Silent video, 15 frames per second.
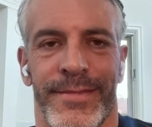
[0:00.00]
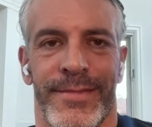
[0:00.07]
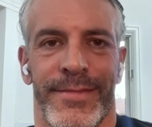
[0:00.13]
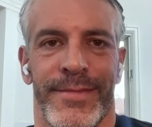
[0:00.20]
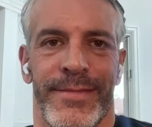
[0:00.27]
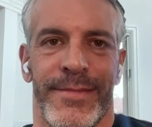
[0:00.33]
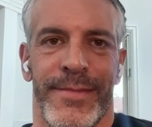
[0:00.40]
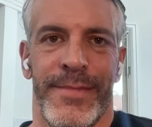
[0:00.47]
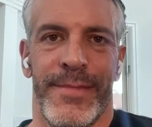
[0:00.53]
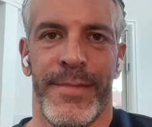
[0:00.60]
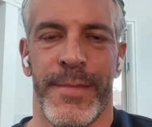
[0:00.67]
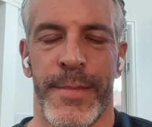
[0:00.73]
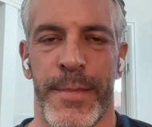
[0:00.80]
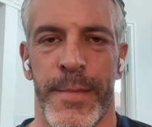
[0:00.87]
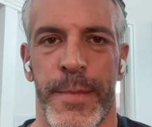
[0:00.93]

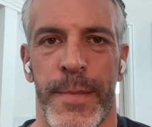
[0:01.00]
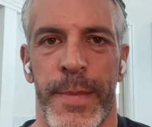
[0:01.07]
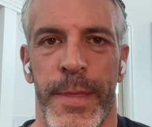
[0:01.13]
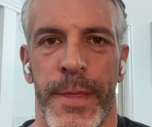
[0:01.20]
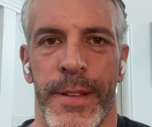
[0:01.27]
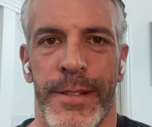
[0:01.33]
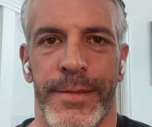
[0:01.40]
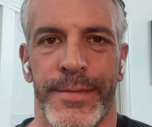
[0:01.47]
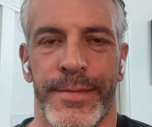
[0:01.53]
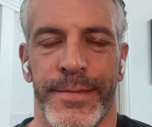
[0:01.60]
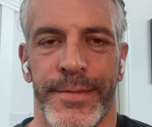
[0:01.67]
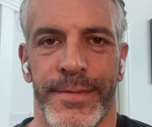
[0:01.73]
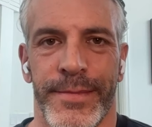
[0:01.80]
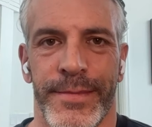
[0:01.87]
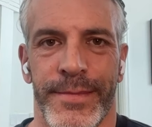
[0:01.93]

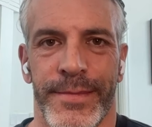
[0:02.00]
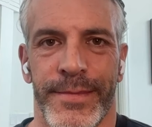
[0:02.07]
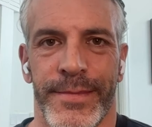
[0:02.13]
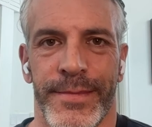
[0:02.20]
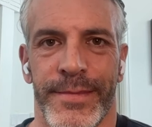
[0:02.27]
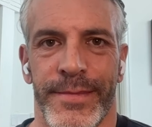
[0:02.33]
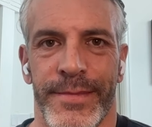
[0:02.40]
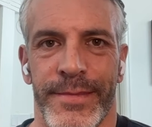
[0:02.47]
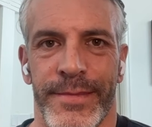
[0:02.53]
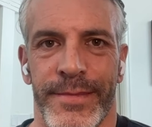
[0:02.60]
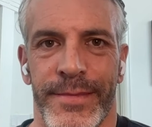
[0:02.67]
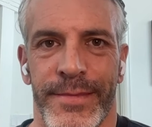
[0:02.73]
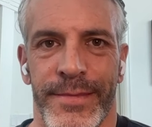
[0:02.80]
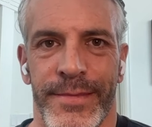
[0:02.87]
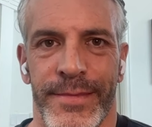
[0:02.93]

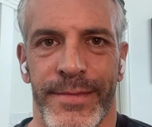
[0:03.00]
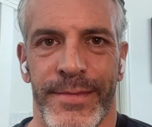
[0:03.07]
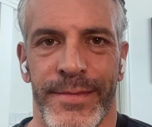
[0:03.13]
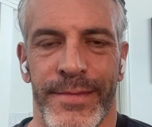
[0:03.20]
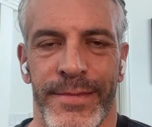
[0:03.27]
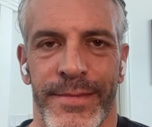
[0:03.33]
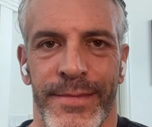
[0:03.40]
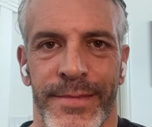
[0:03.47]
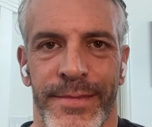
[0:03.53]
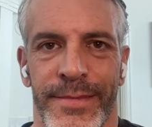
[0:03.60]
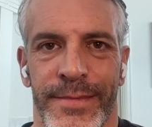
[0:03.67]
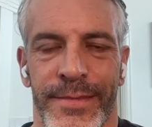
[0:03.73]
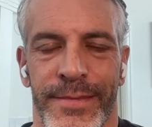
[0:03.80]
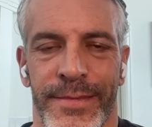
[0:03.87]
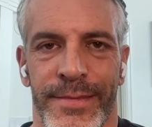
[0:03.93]

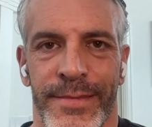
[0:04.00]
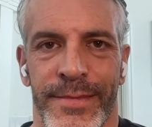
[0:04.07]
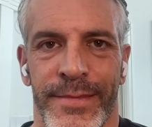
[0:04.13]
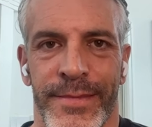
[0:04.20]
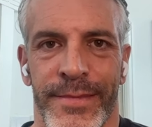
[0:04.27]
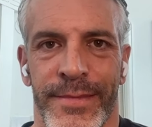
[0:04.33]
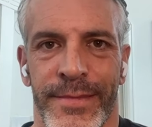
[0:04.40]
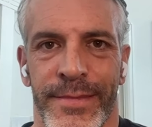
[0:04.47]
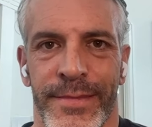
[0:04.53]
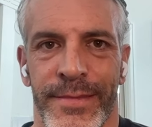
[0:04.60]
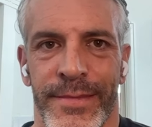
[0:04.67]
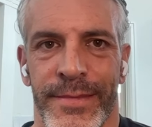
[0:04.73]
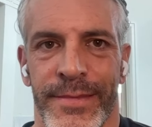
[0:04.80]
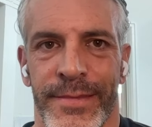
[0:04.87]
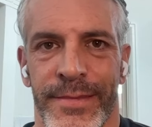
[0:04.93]

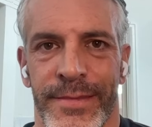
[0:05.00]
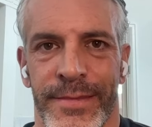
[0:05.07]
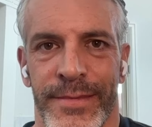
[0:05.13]
(silent)